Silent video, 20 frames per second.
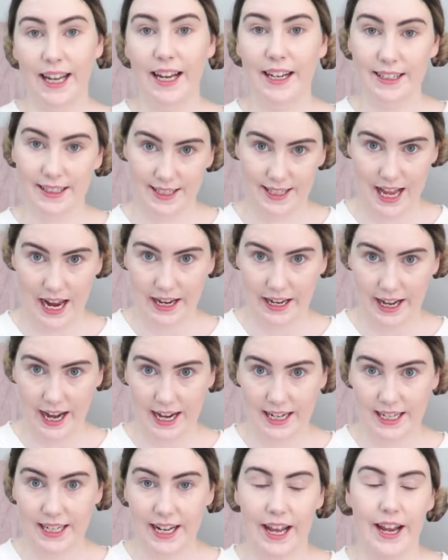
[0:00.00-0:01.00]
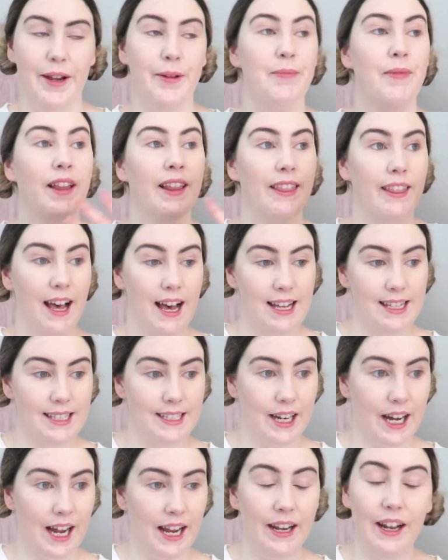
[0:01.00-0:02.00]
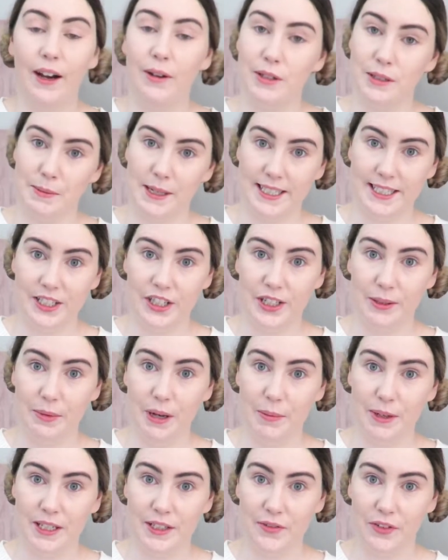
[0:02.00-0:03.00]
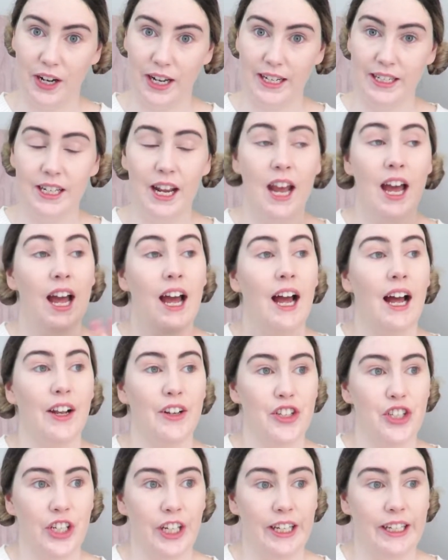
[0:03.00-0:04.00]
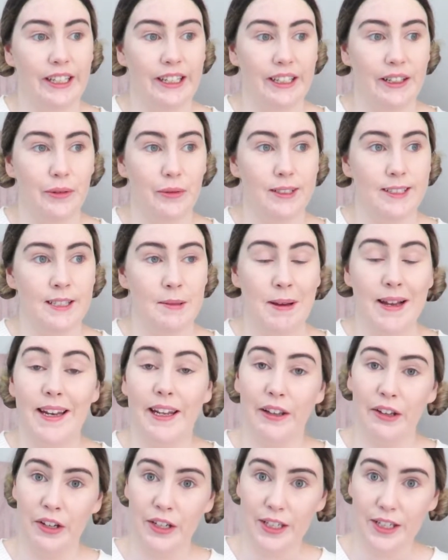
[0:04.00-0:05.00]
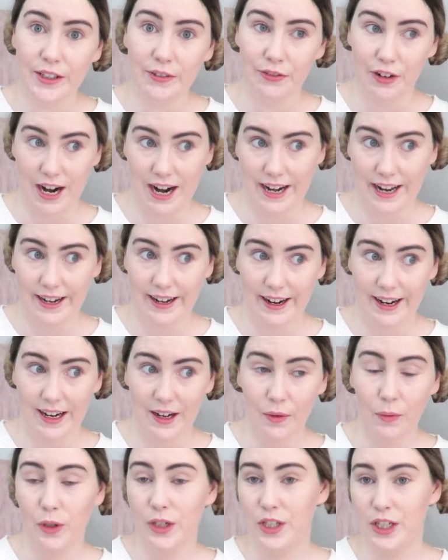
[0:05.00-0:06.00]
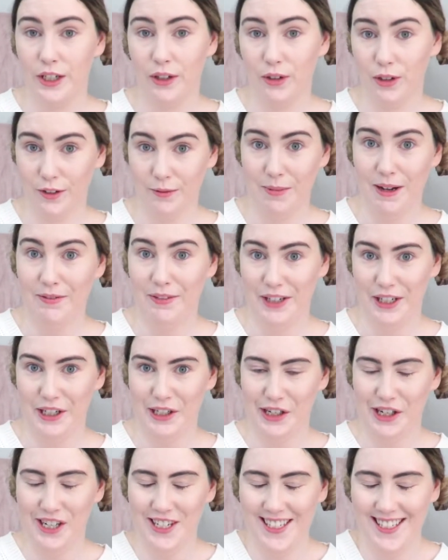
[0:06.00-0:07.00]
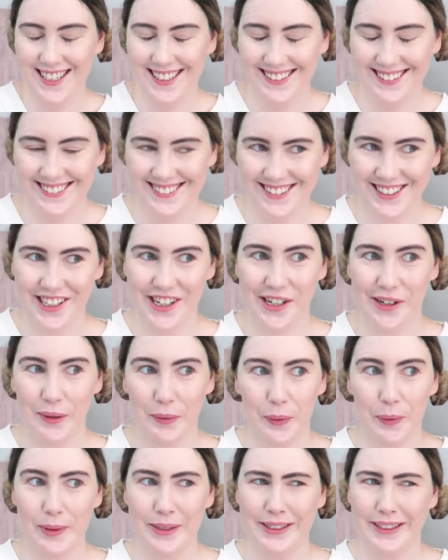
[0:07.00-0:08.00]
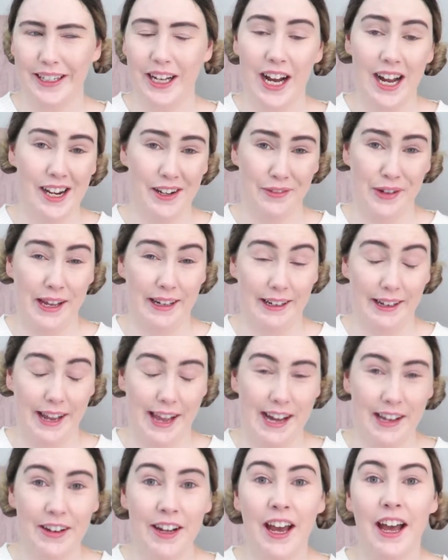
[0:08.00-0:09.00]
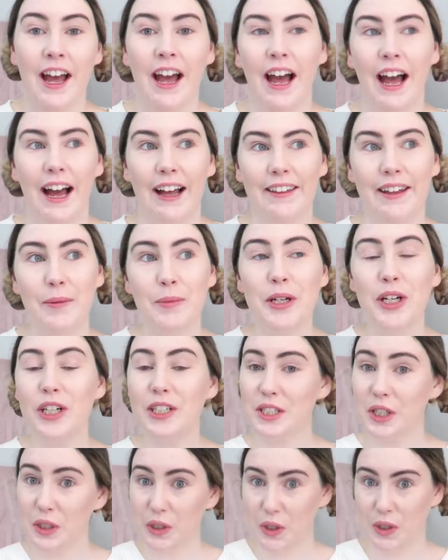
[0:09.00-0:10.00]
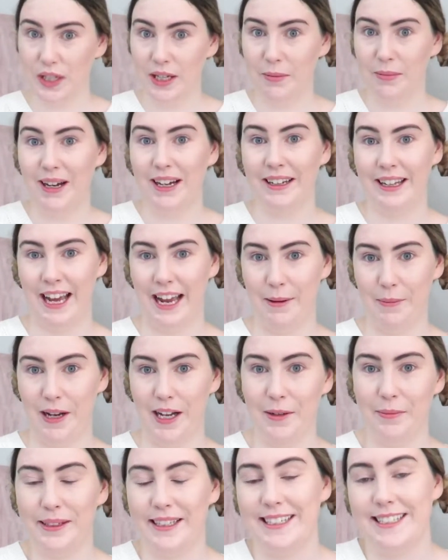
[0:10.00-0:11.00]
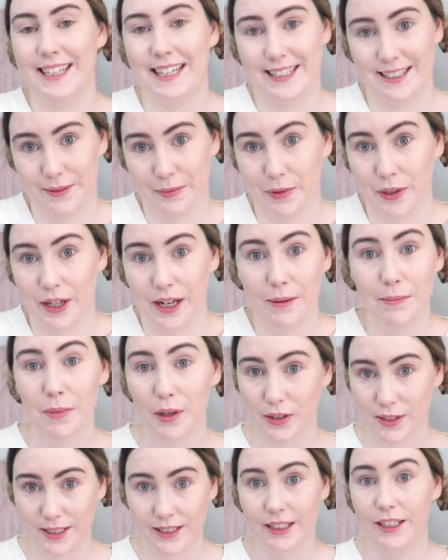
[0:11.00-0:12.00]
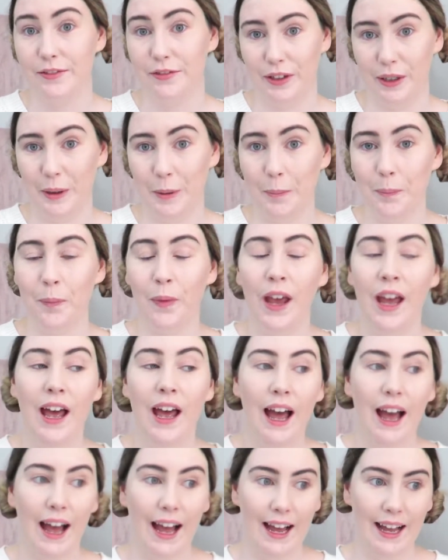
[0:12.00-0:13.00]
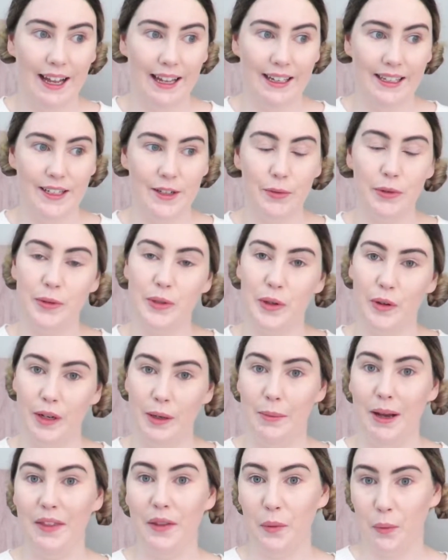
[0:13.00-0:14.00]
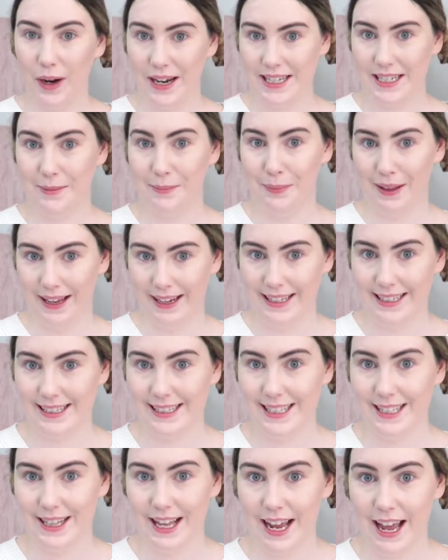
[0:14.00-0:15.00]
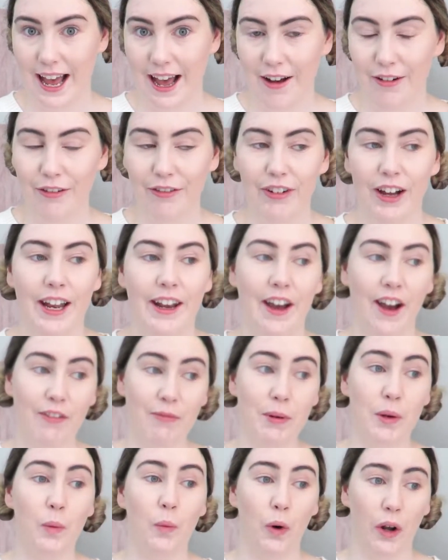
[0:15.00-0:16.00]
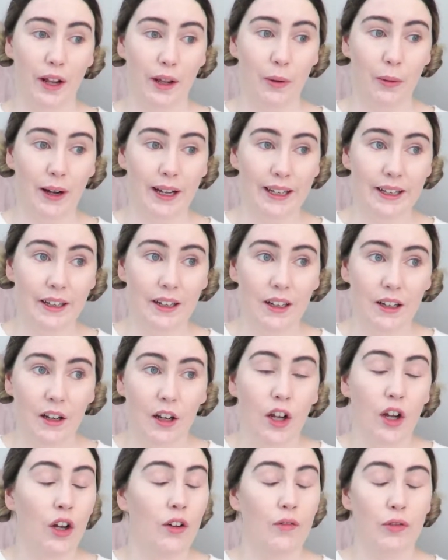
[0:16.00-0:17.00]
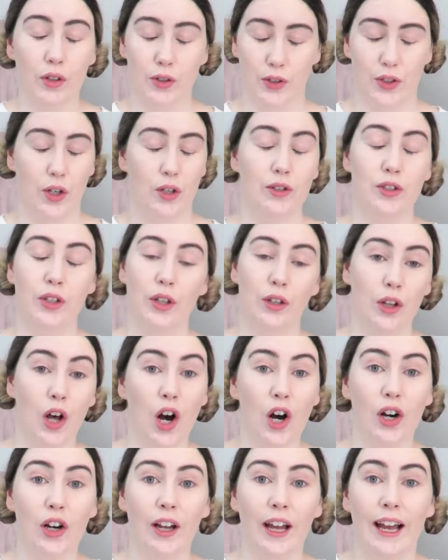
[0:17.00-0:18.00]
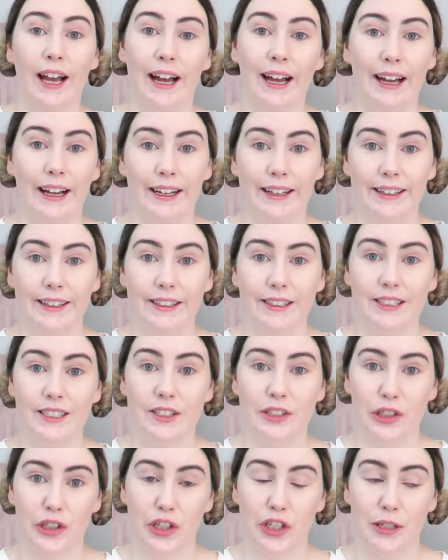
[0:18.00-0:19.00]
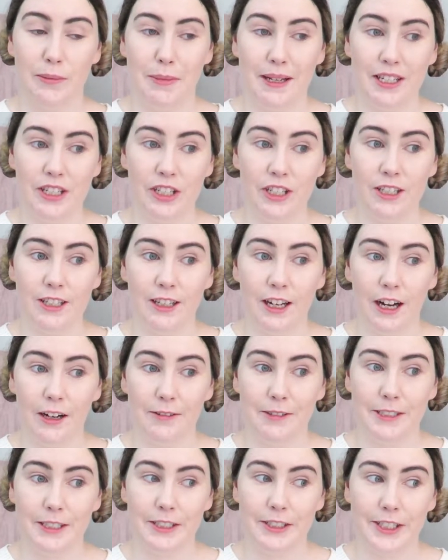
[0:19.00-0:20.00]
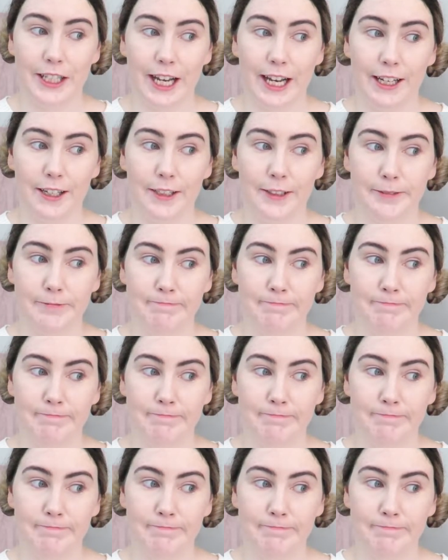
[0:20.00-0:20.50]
it's Saturday today. Last night I was messaging my best friend and she was spending her Friday night watching all of my videos. So we were kind of hanging out. And then we got to talking about Kmart because that's what I mostly film. And we were talking about the weighted blankets that they have. And I've been wanting one for so long. And as soon as she mentioned it, I was just like,